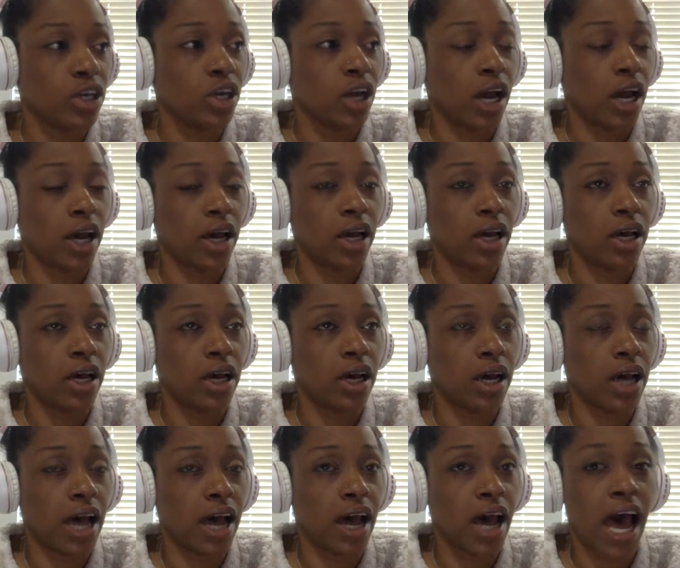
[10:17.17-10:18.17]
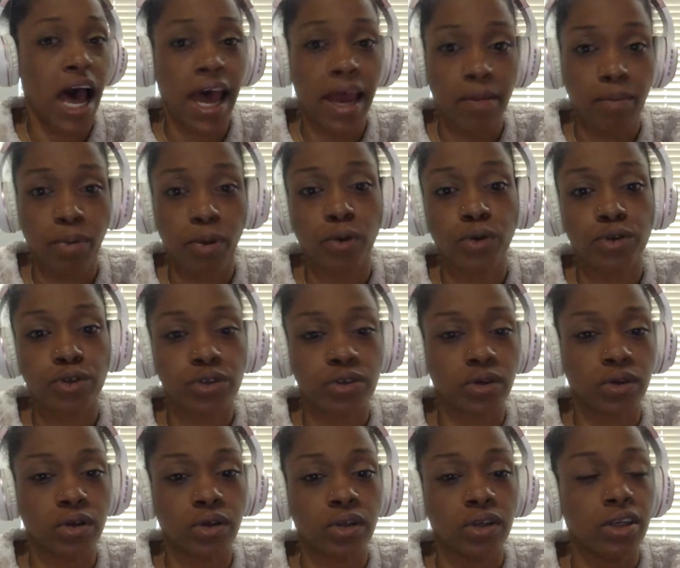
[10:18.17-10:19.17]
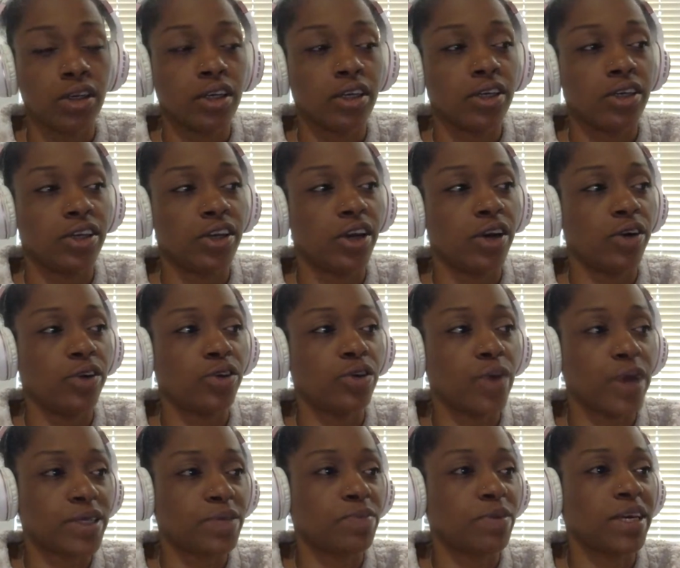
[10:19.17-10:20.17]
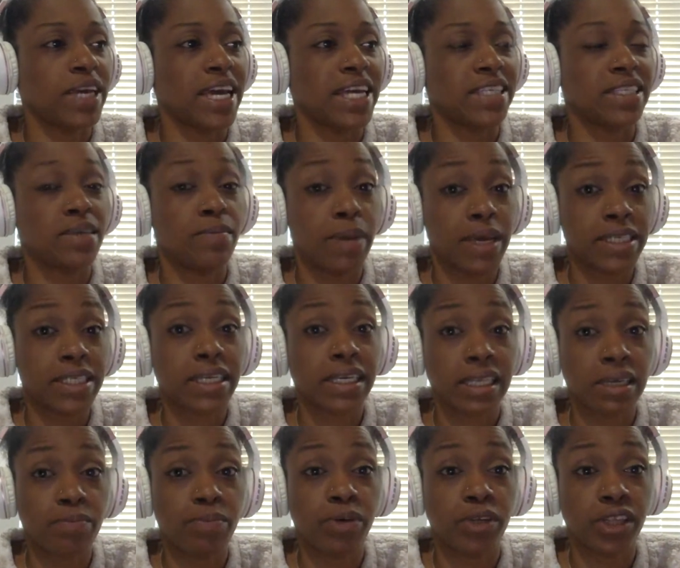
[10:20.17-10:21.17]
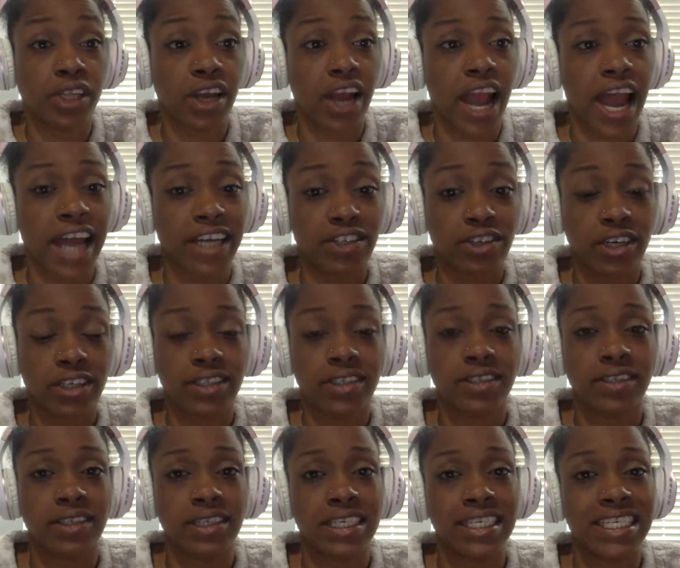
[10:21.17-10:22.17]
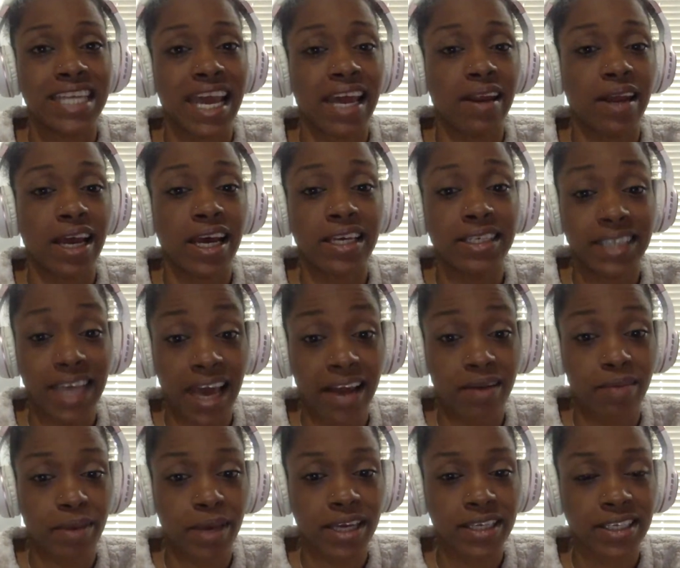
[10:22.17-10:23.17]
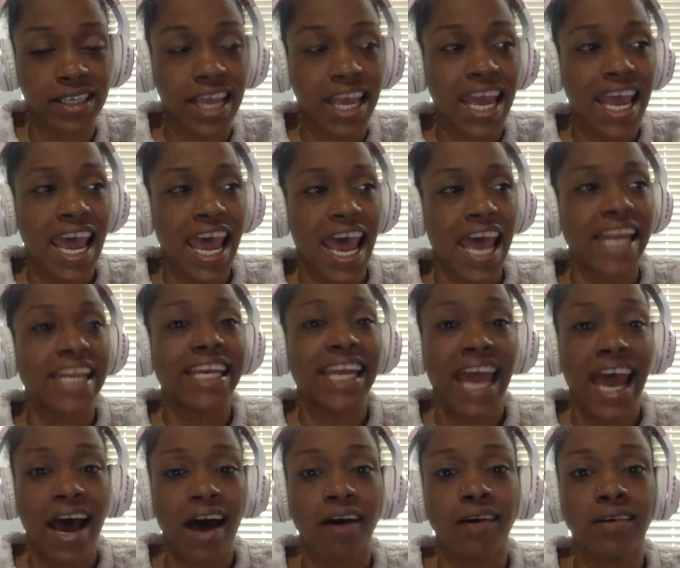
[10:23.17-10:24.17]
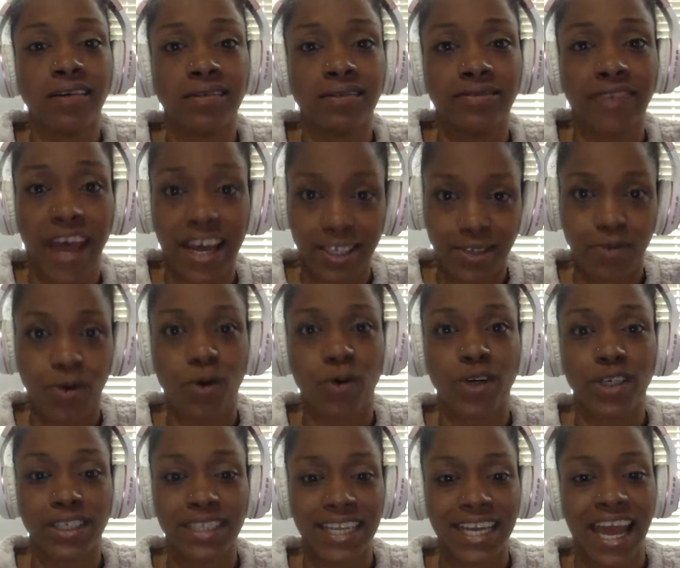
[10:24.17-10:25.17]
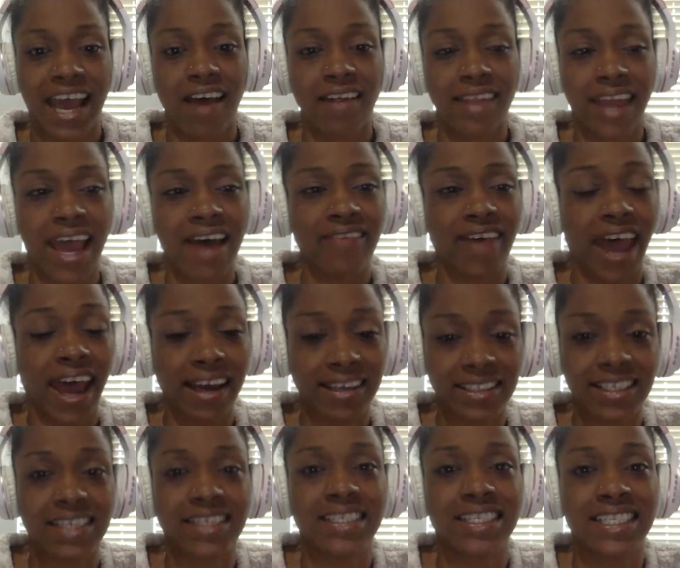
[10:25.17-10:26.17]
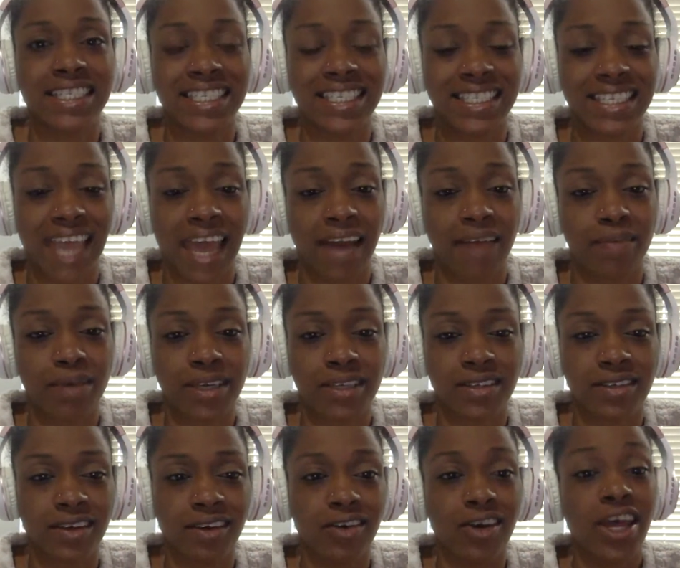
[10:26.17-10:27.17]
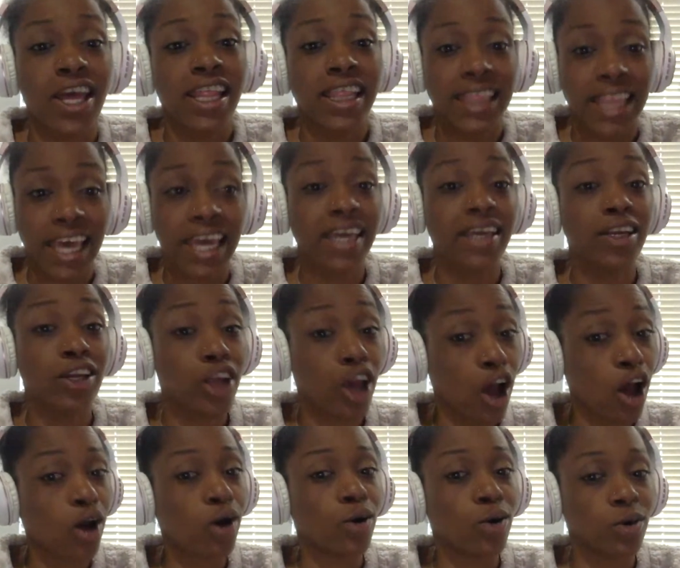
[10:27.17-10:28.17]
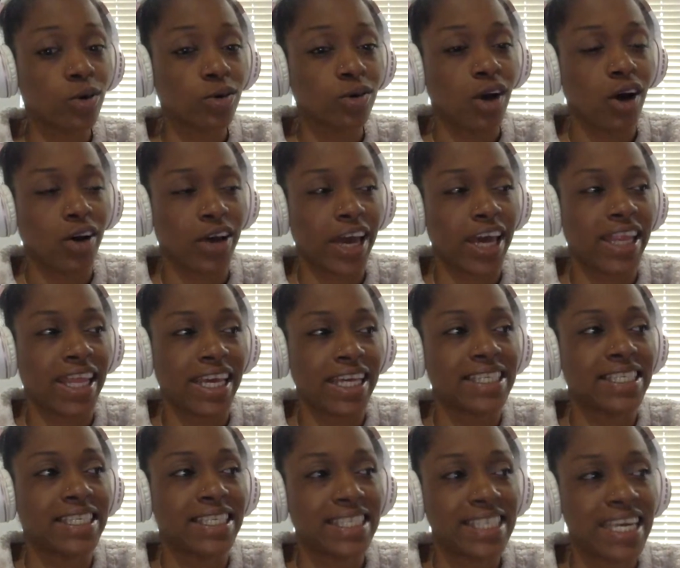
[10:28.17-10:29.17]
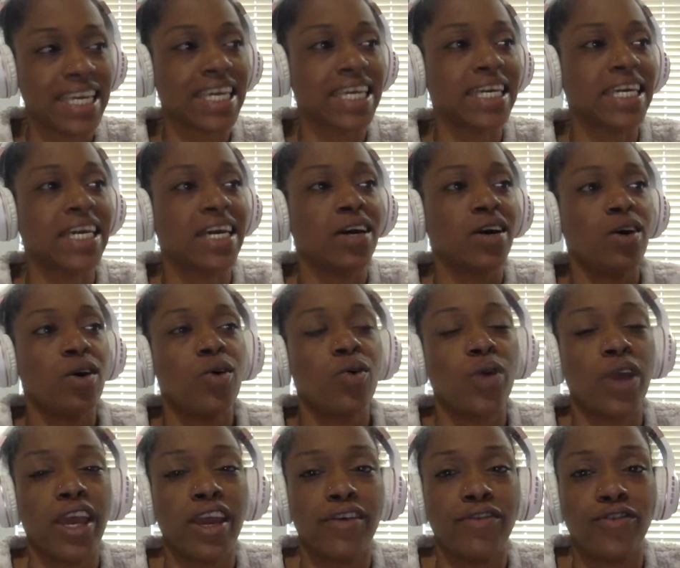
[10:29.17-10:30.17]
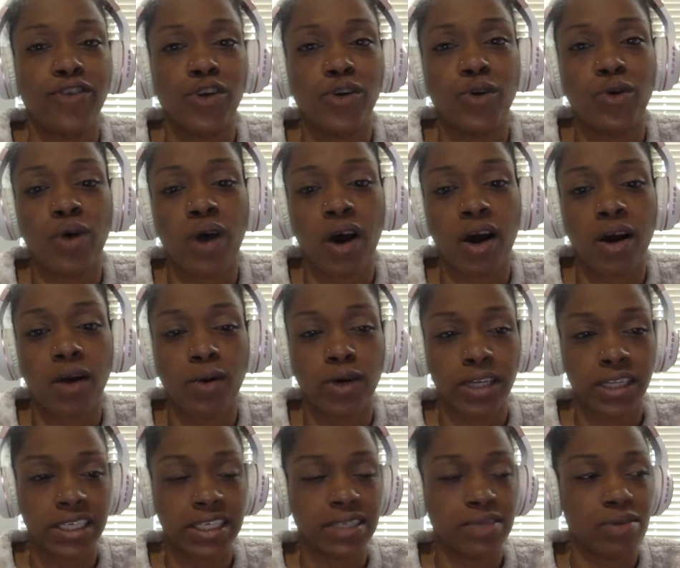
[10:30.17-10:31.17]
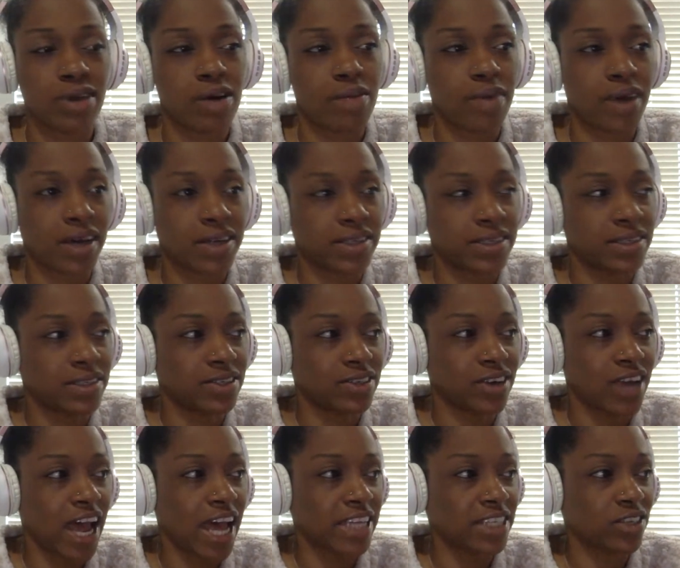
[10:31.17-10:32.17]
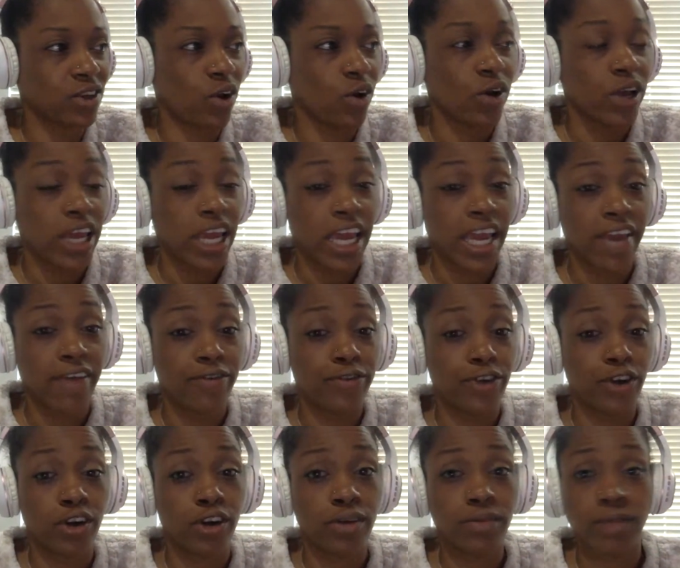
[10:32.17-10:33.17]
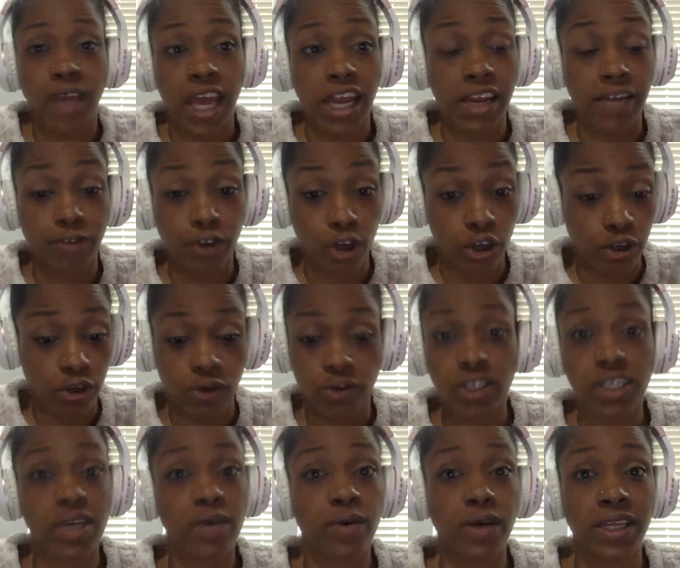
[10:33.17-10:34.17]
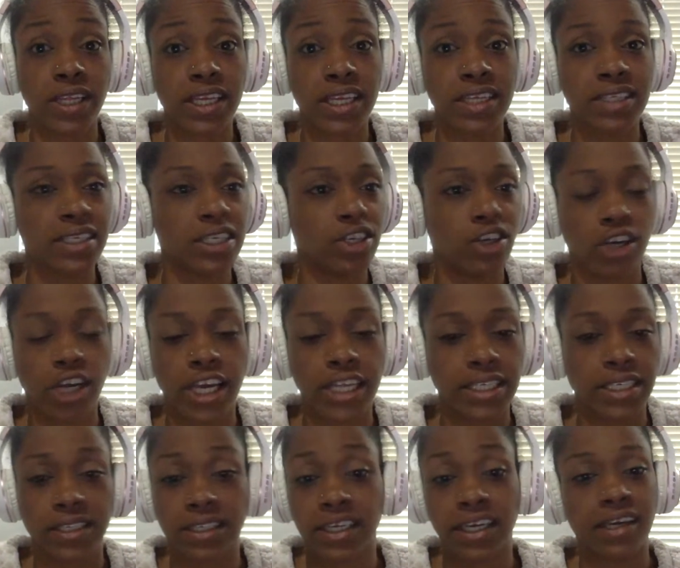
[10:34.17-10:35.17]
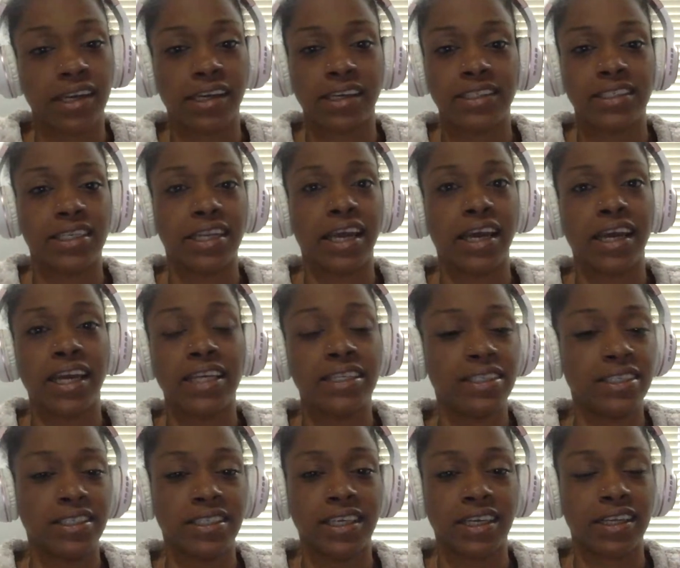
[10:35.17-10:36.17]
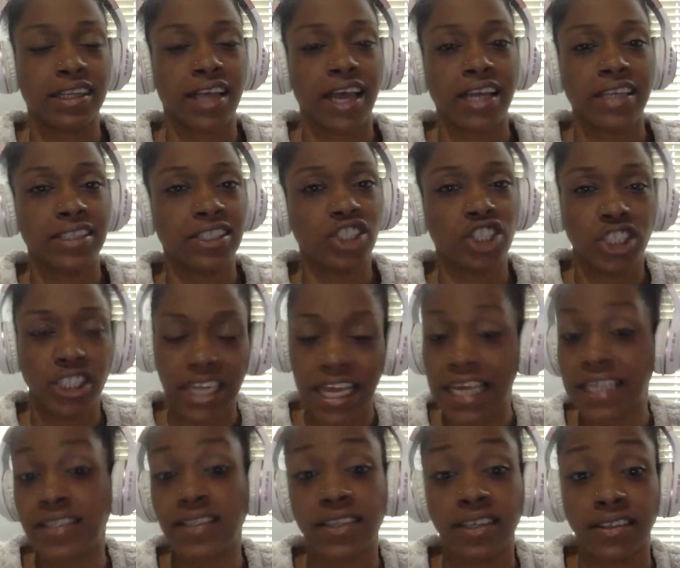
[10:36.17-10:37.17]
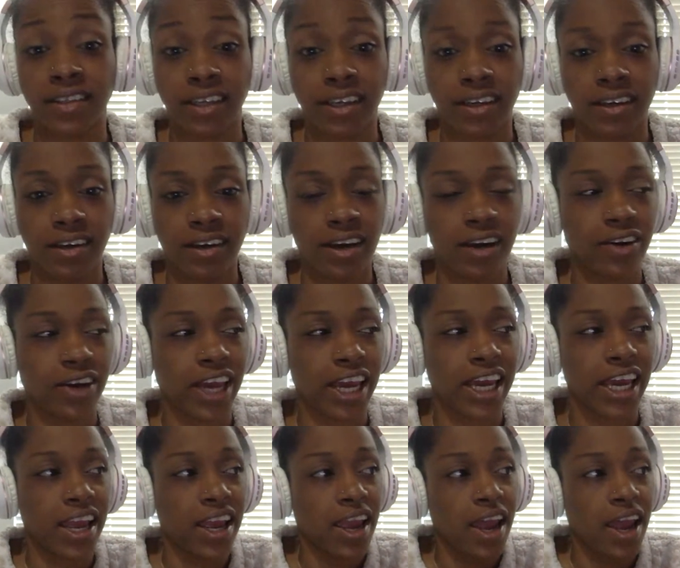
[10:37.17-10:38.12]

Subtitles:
iPostal, USPS to basically put their addresses in a database. And now, fast forward to now, they have access to this database. So they know, okay, they can see if you are one of these mailboxes or not. So if you're using one of these, you're instantly going to get declined, just instantly. Okay.